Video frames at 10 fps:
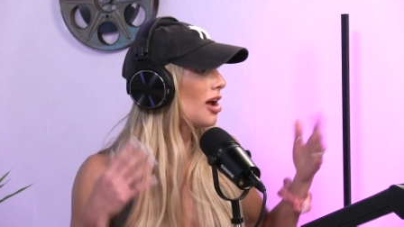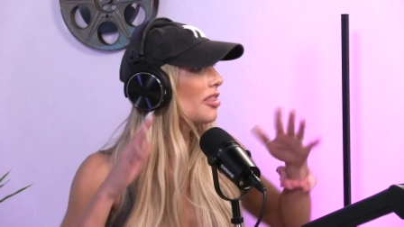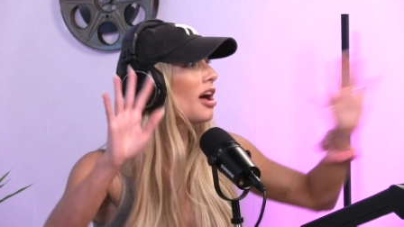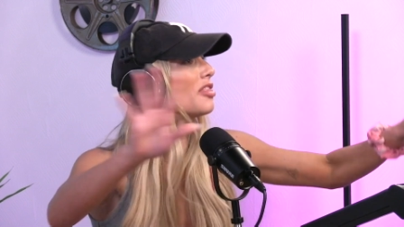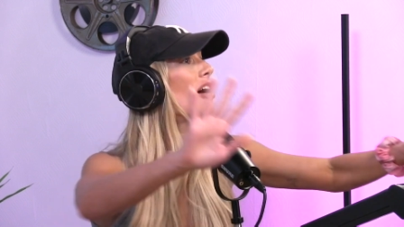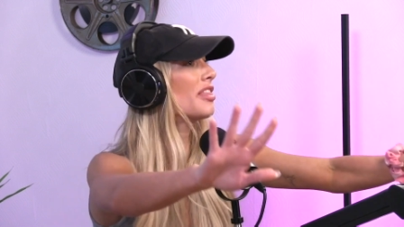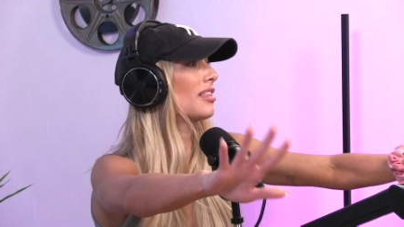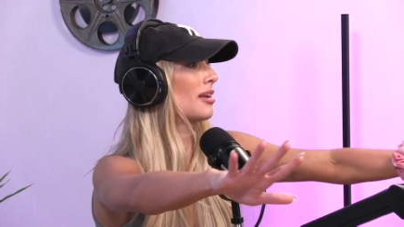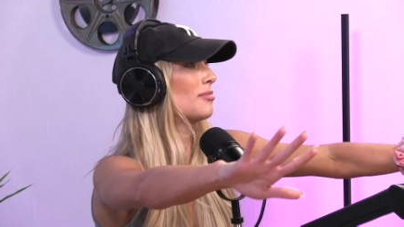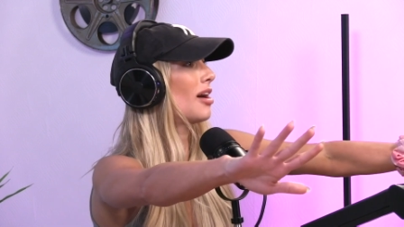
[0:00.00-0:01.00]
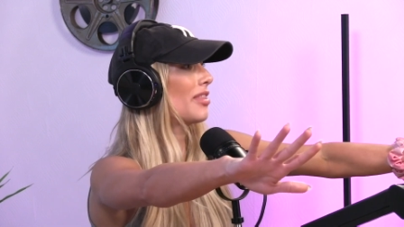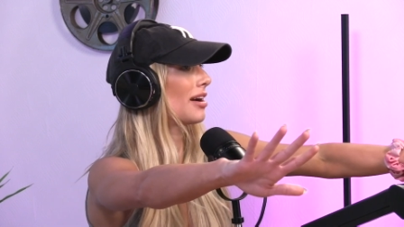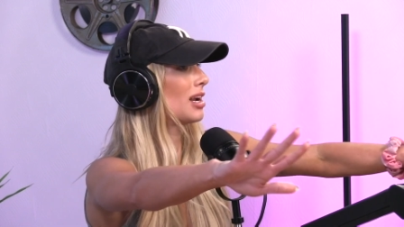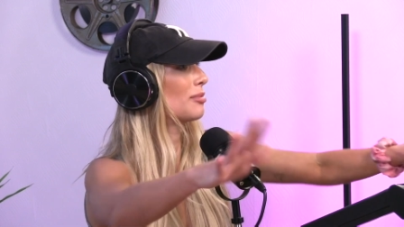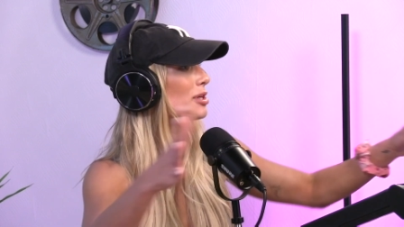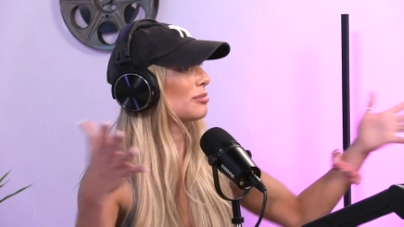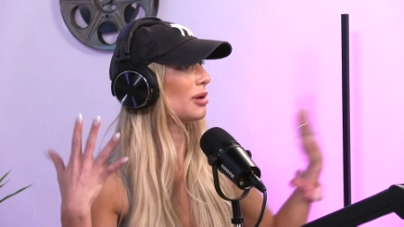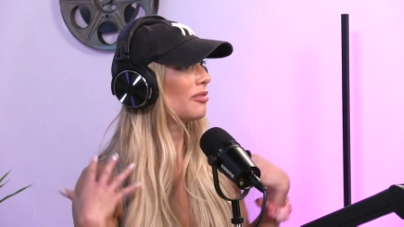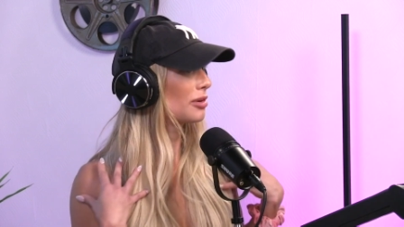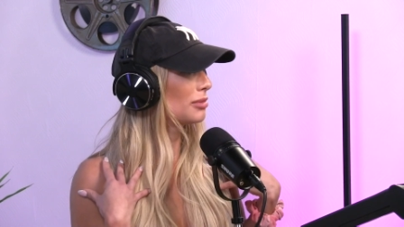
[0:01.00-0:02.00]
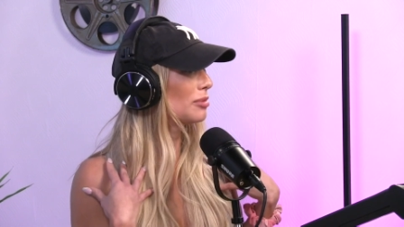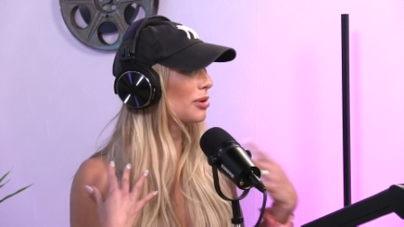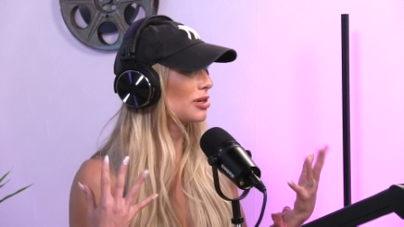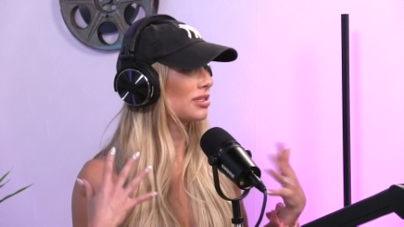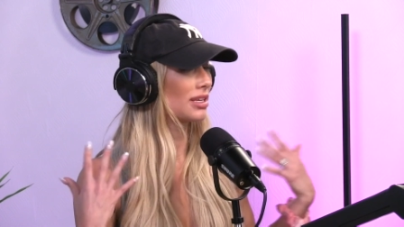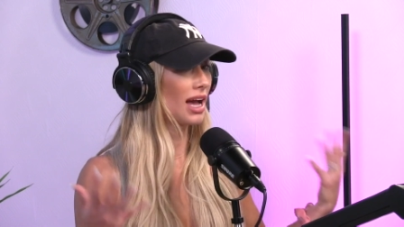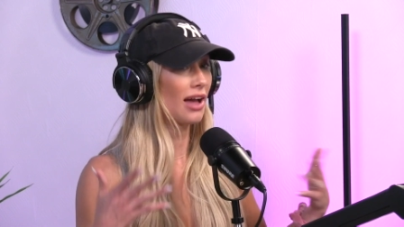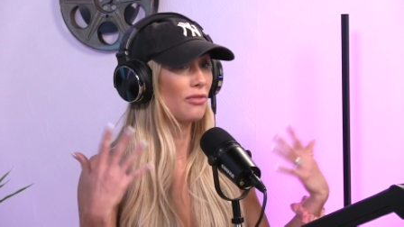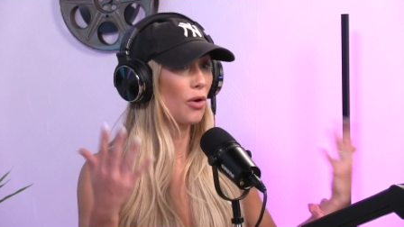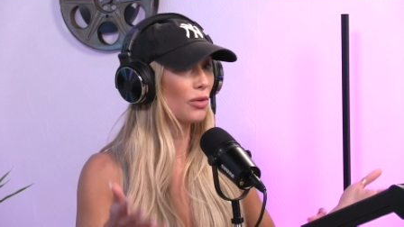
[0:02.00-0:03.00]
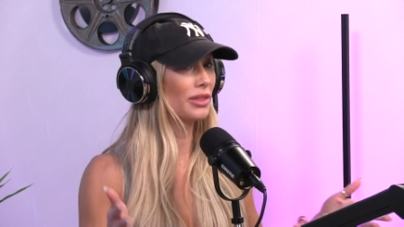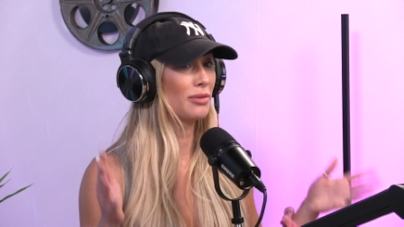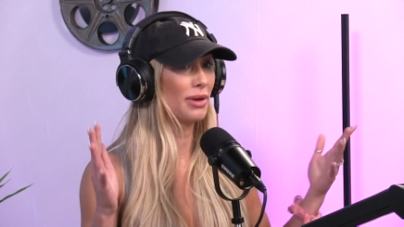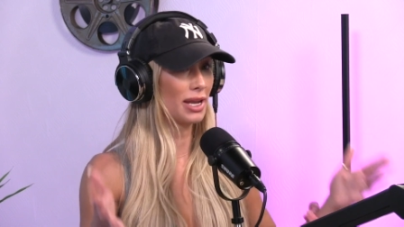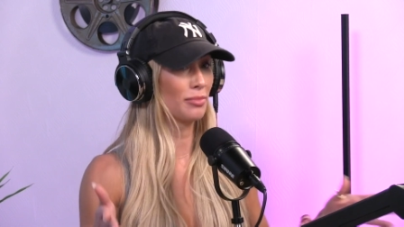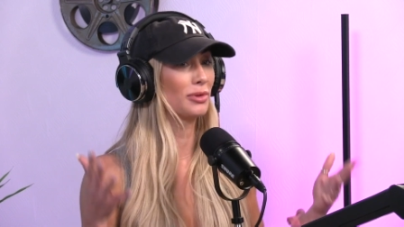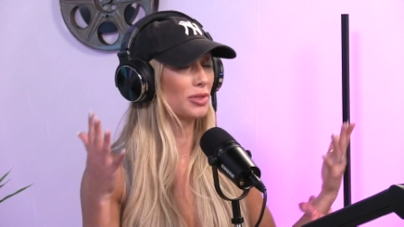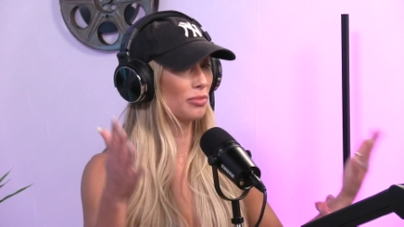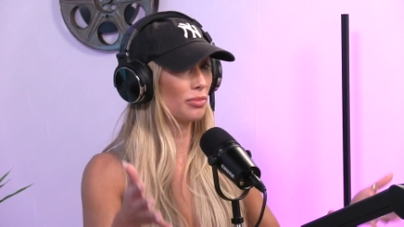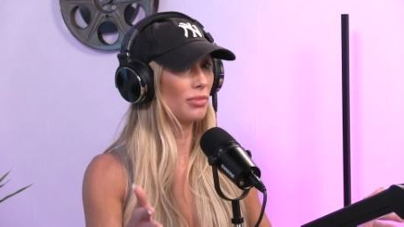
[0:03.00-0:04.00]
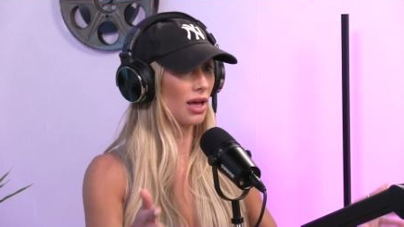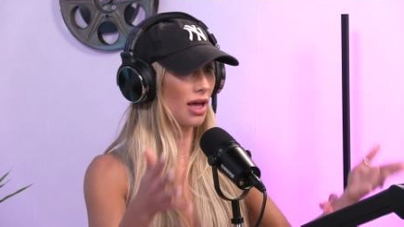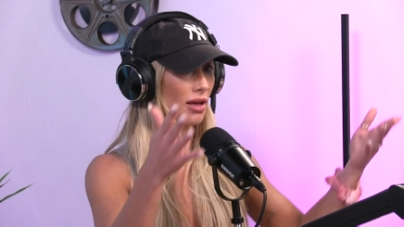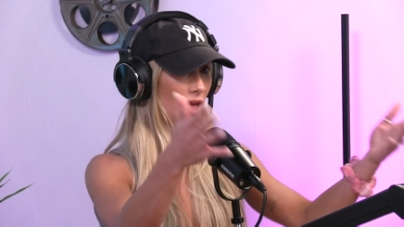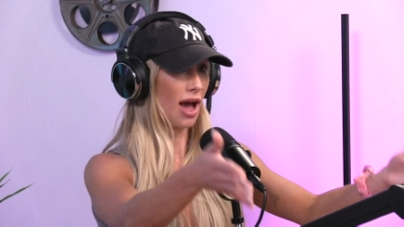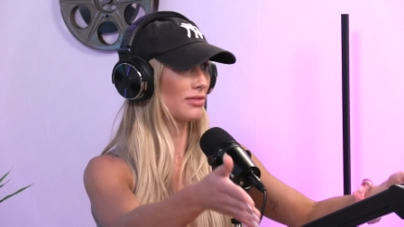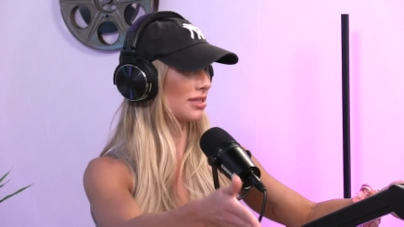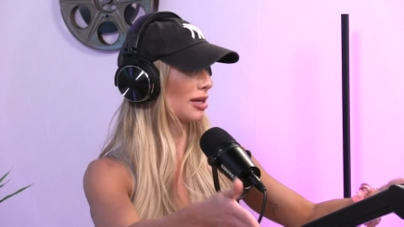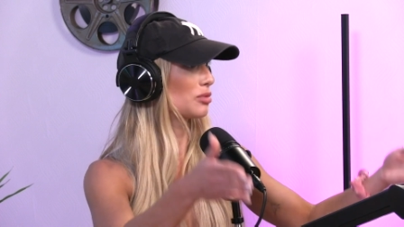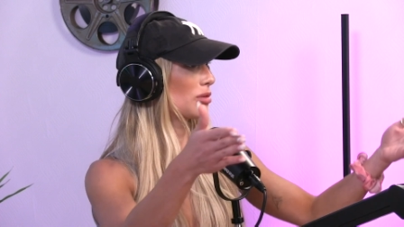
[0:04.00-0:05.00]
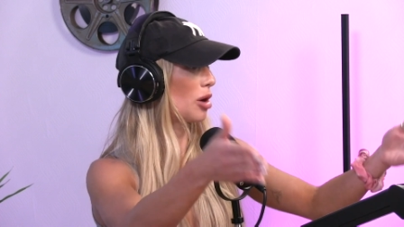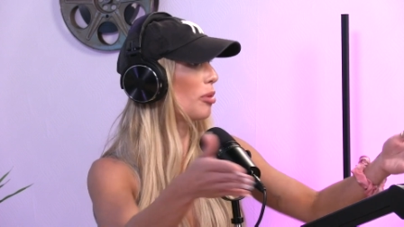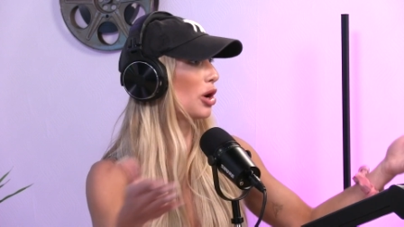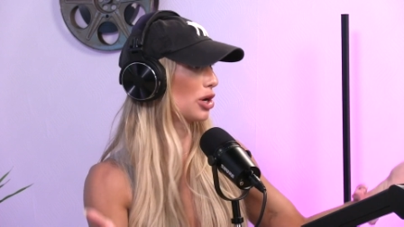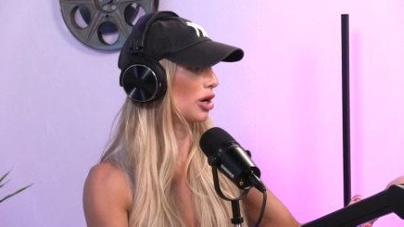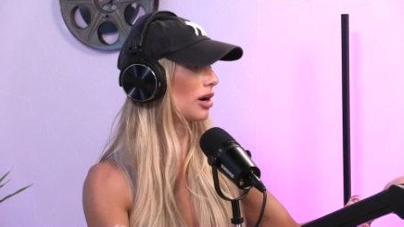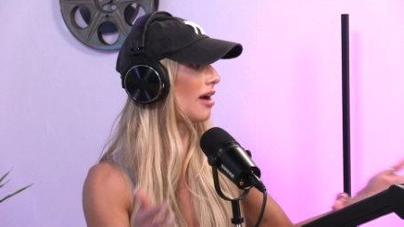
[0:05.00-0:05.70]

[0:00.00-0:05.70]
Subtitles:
Not that I'm not that kind of person, but for me personally, I've only been able to have sex with a partner.